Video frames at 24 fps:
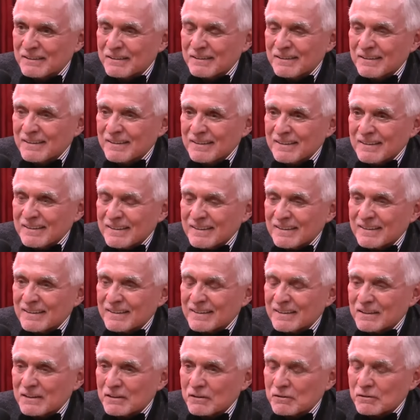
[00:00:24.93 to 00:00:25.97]
No.
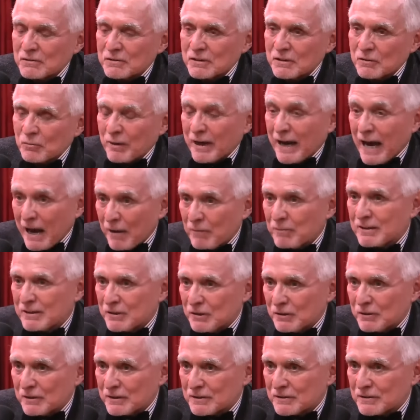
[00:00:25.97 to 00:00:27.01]
Uh, the way I would
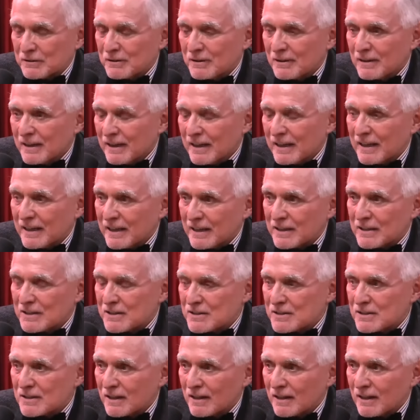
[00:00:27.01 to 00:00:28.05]
do it
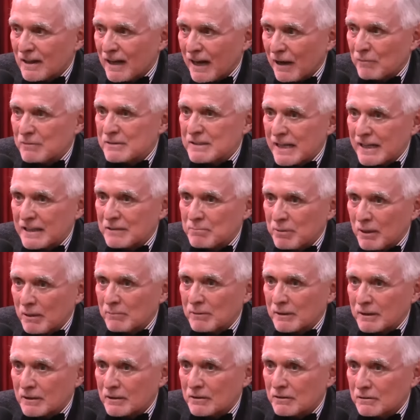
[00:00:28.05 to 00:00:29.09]
is uh, I would take it
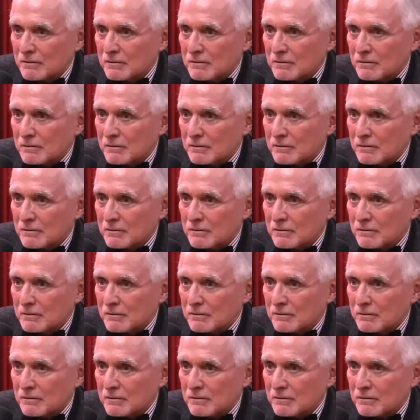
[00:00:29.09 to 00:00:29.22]
public.